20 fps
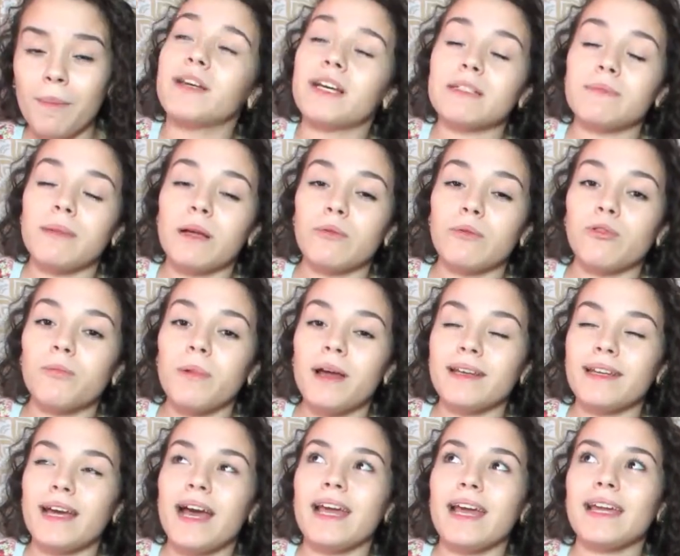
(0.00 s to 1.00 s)
because my room at
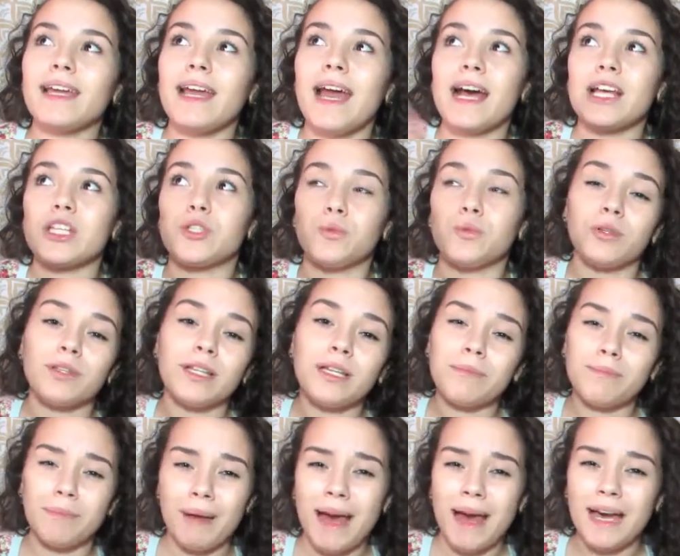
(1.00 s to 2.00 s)
night has really
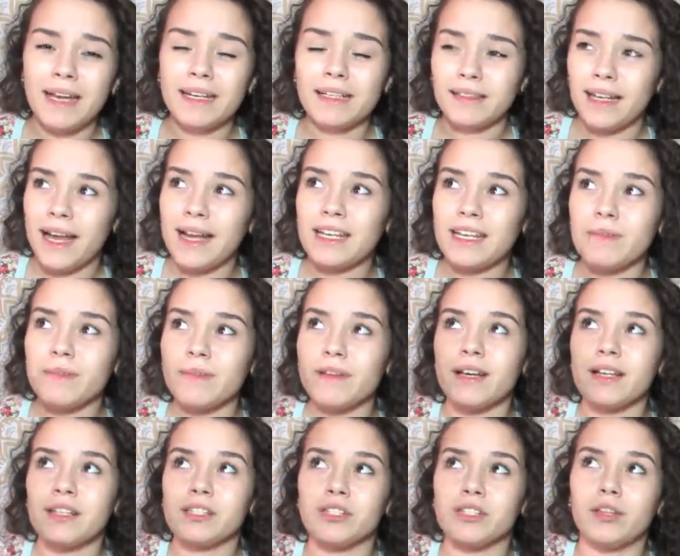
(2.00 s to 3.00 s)
bad lighting
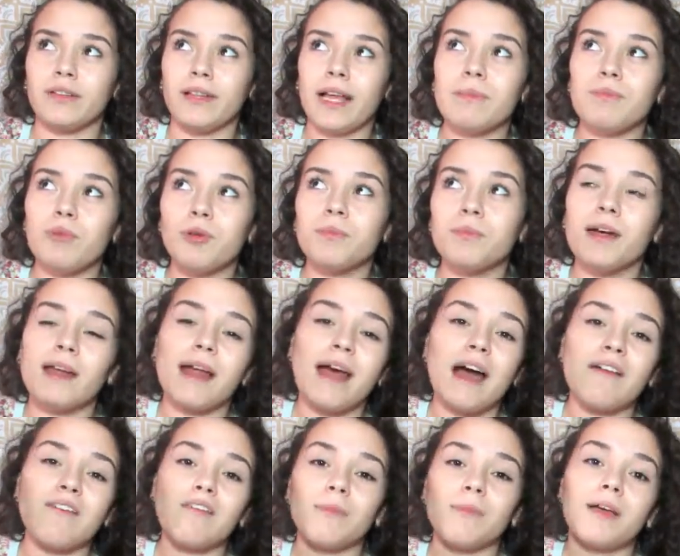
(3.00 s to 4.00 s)
because the light bulb that I
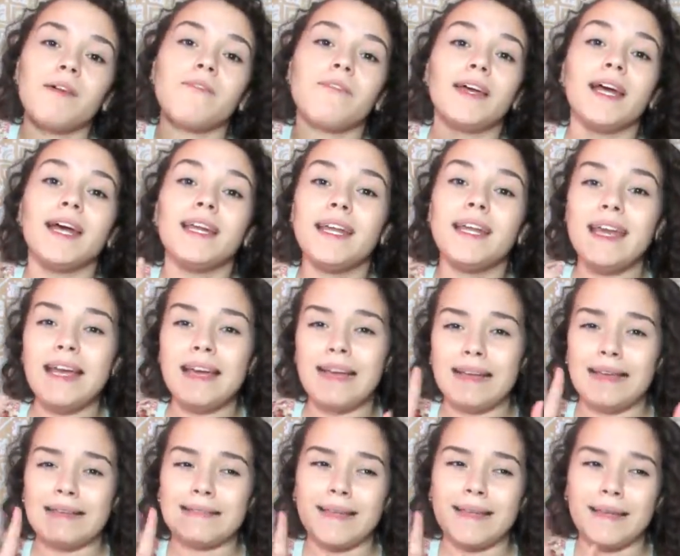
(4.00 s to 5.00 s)
have on my fan
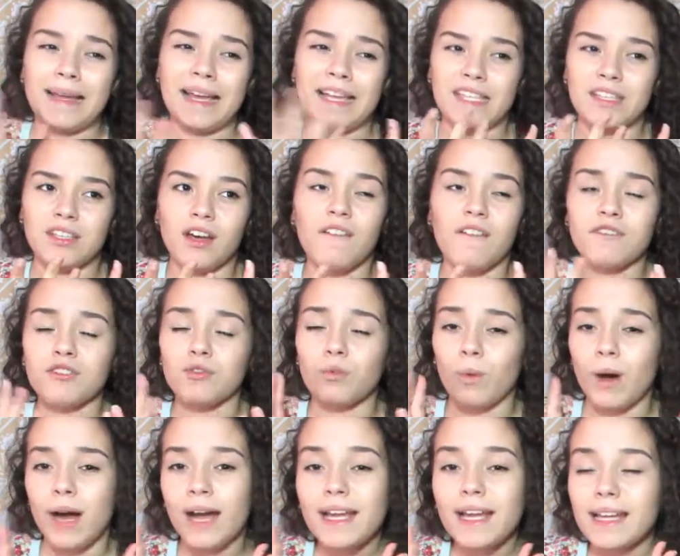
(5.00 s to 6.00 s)
is like a soft
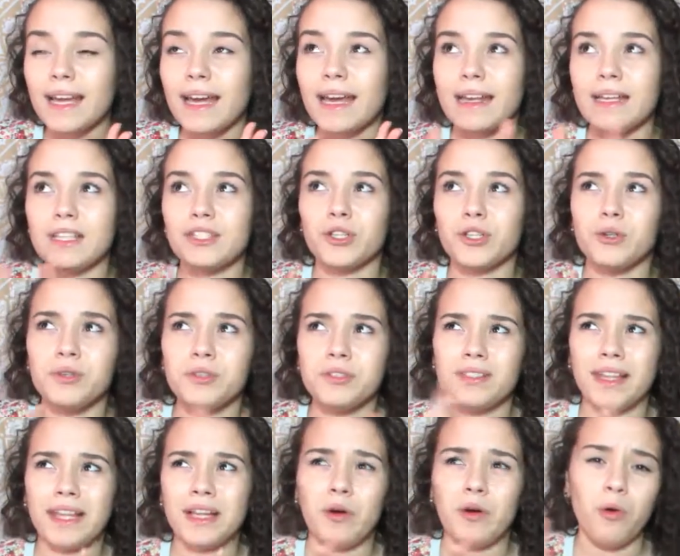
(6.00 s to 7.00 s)
white and it turns
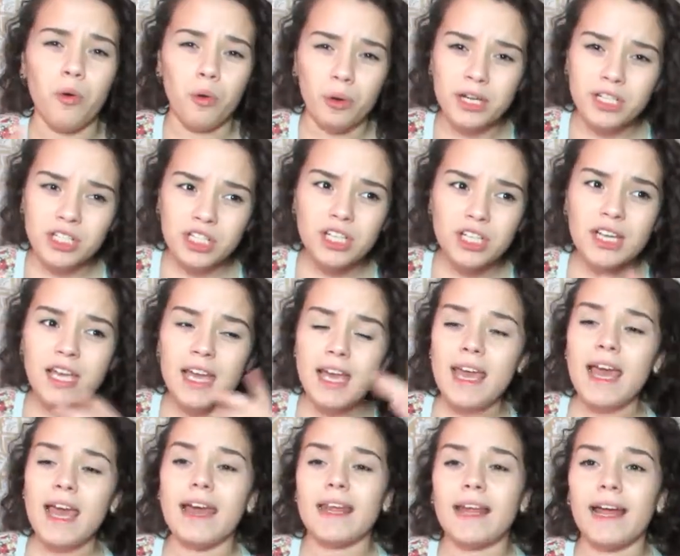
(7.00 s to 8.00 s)
like orangey,
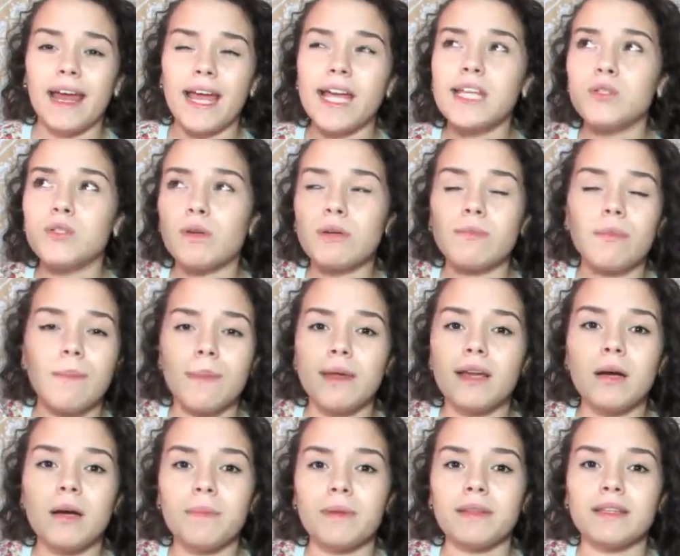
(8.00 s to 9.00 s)
and I hate doing my
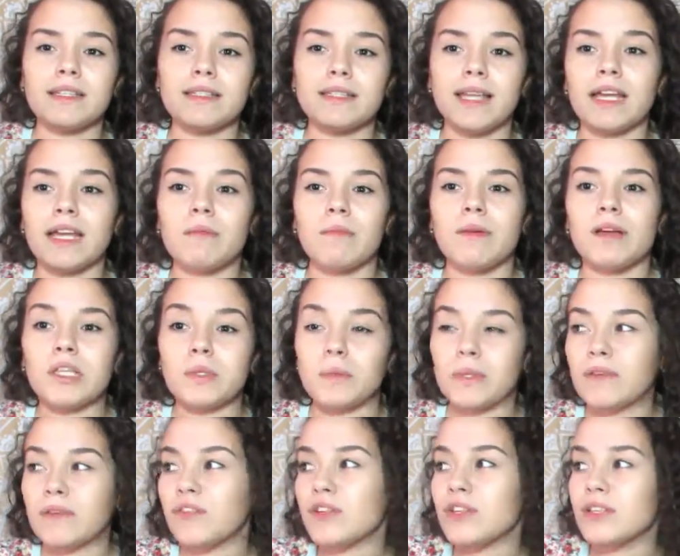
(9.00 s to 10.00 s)
makeup in this lighting because
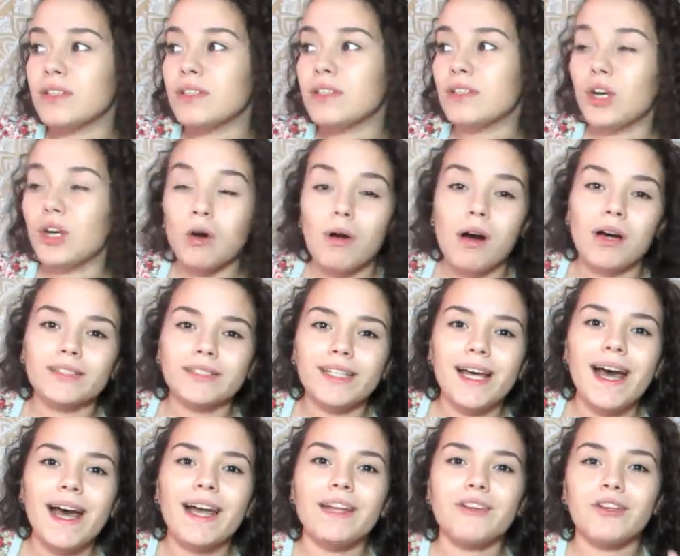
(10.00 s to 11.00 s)
whenever you go
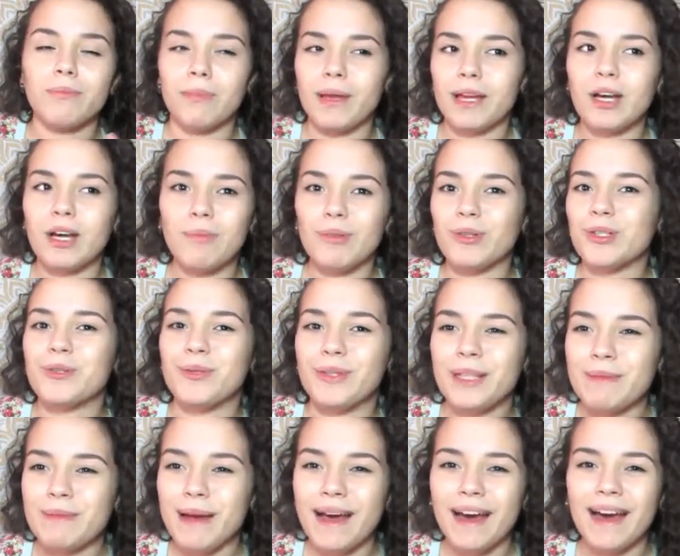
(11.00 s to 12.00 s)
outside your makeup looks
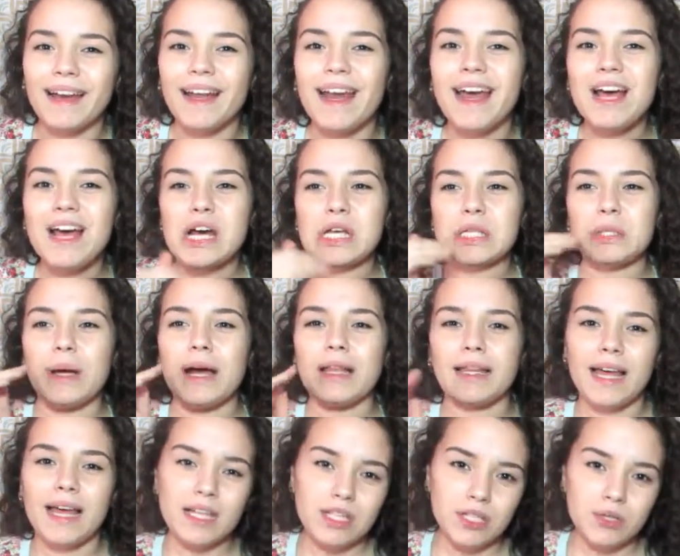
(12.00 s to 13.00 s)
really bad. So I
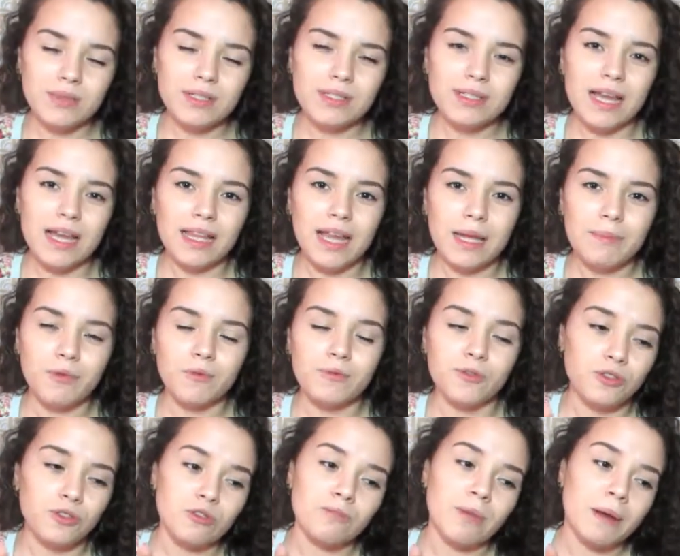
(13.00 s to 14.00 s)
like using that light bulb
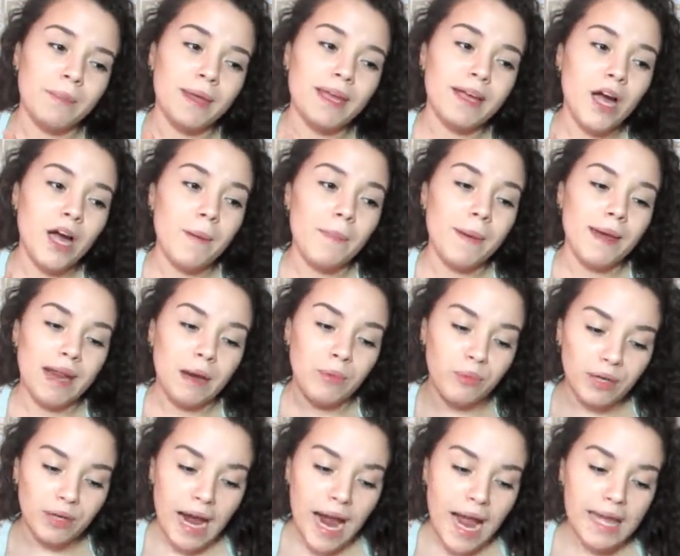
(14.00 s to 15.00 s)
to do my makeup, and I
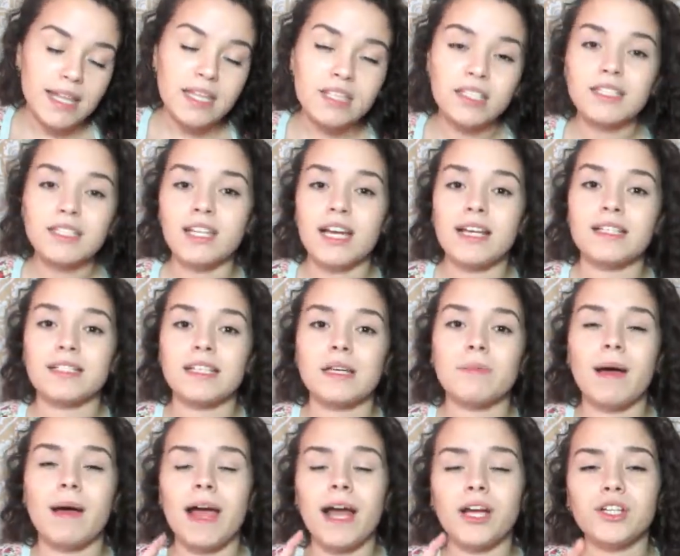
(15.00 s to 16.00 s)
would highly suggest
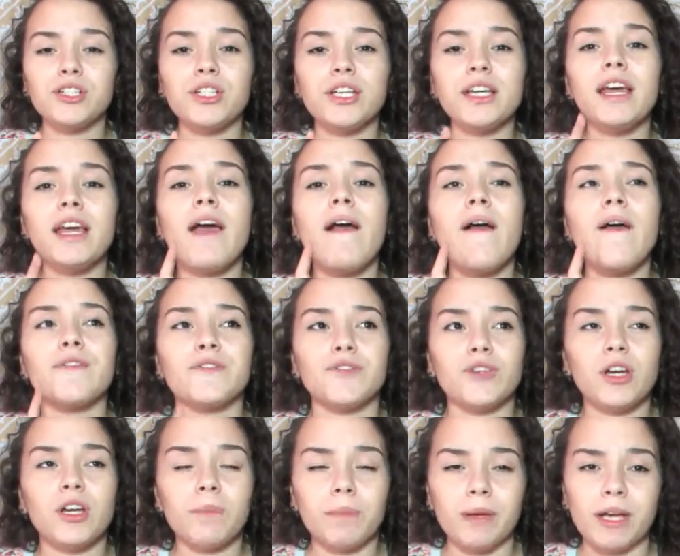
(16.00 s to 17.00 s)
them. I actually
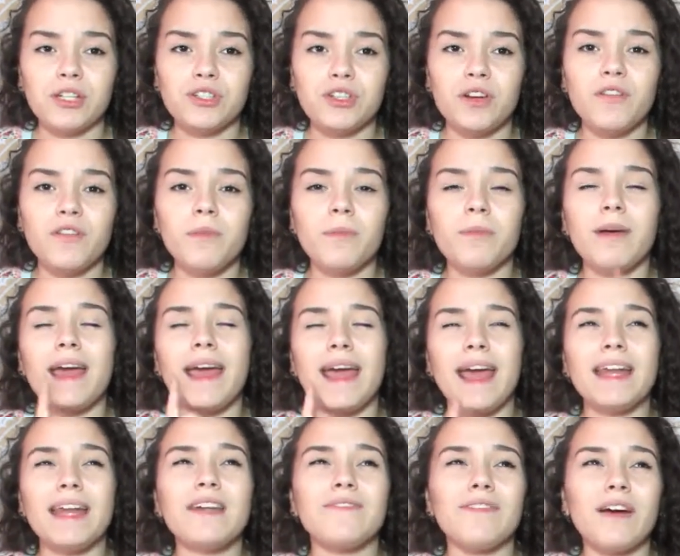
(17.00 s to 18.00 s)
took a picture of them,
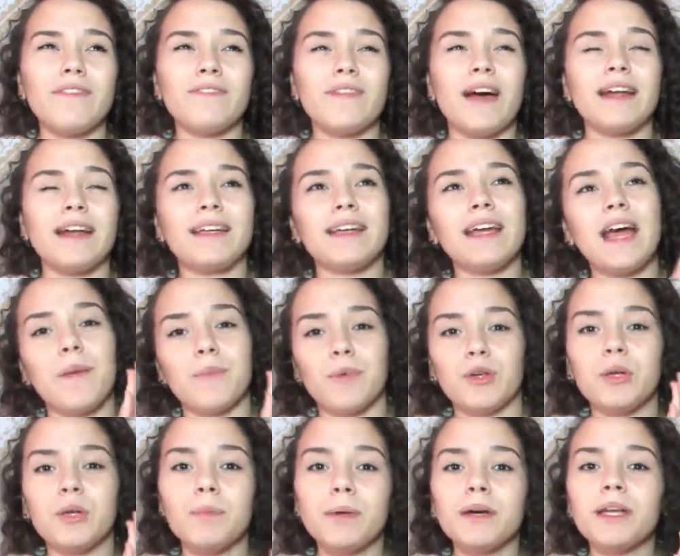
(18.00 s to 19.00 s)
and if I find it, I'm
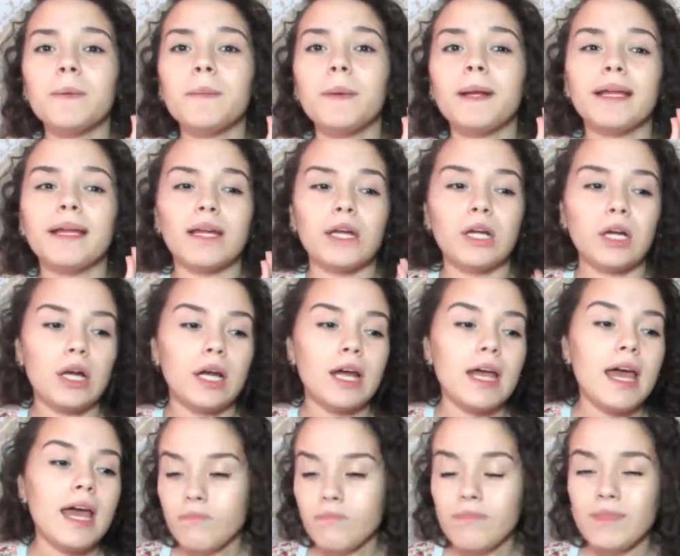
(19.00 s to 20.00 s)
gonna put it right here.
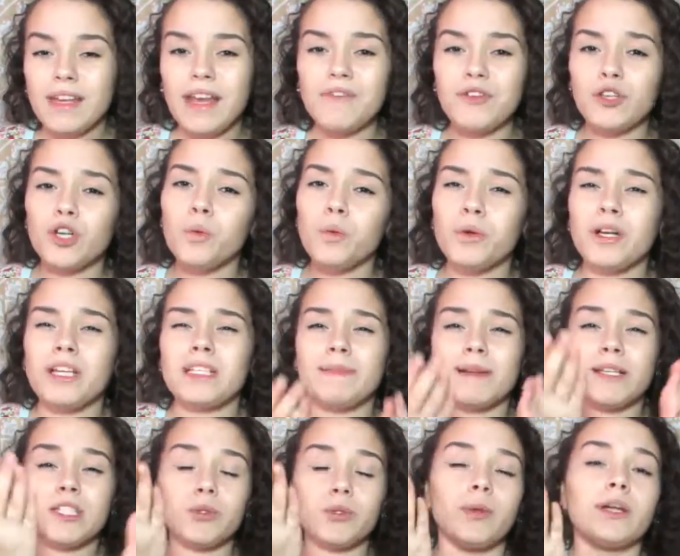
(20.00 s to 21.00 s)
If you don't want to
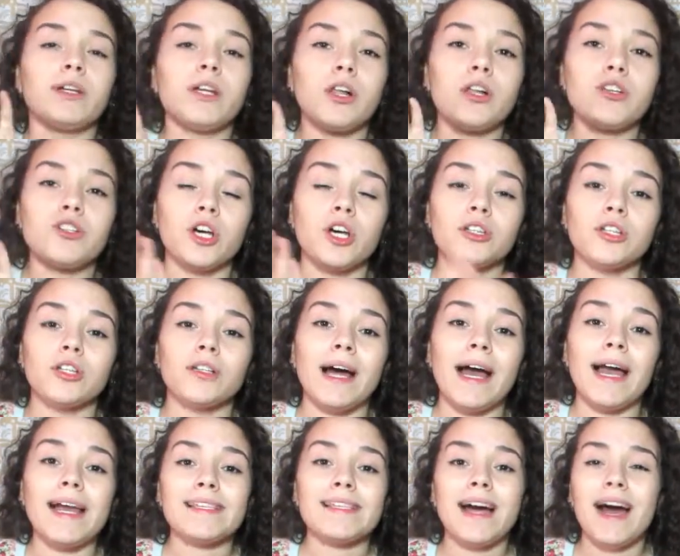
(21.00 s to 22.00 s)
spend $20 on the
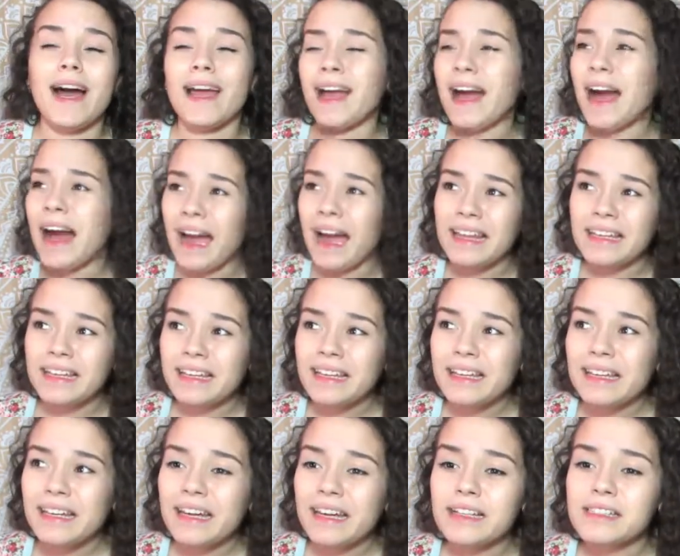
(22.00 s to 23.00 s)
light, I
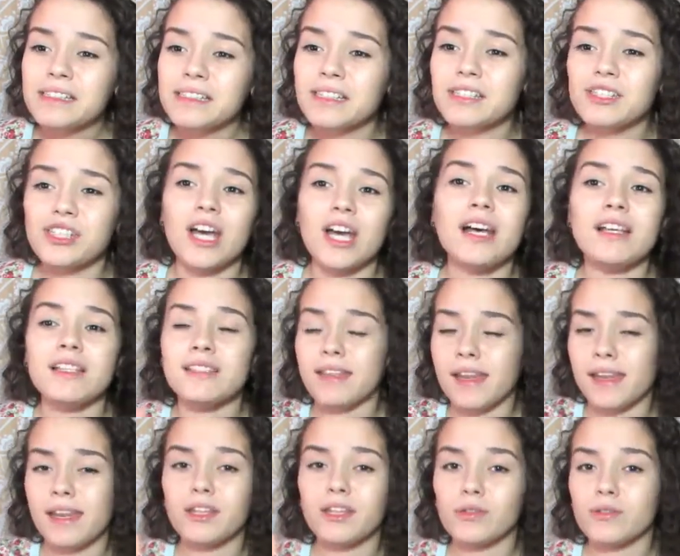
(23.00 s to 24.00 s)
highly suggest
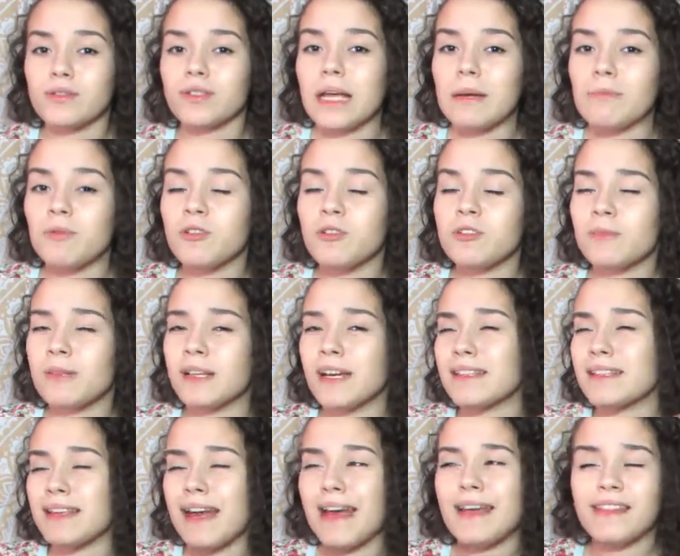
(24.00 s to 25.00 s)
getting those light bulbs
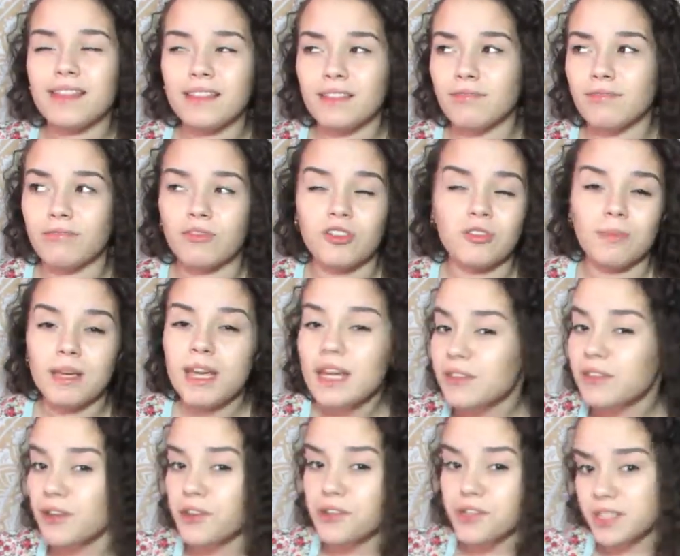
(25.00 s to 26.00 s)
because to me
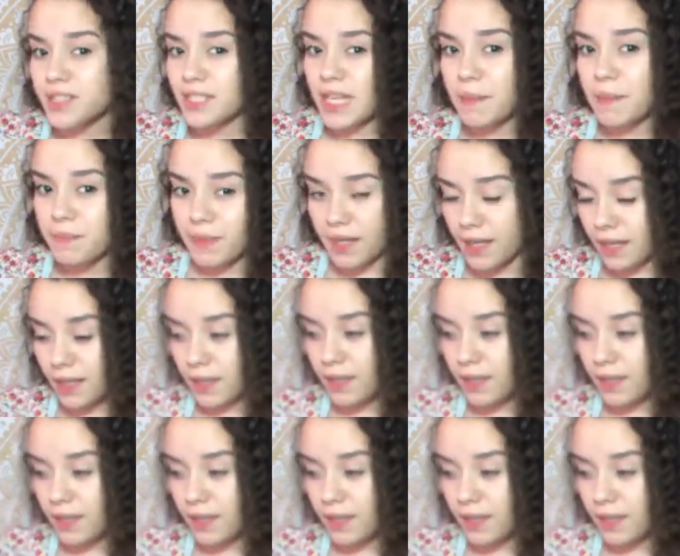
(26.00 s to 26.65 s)
they're the same thing.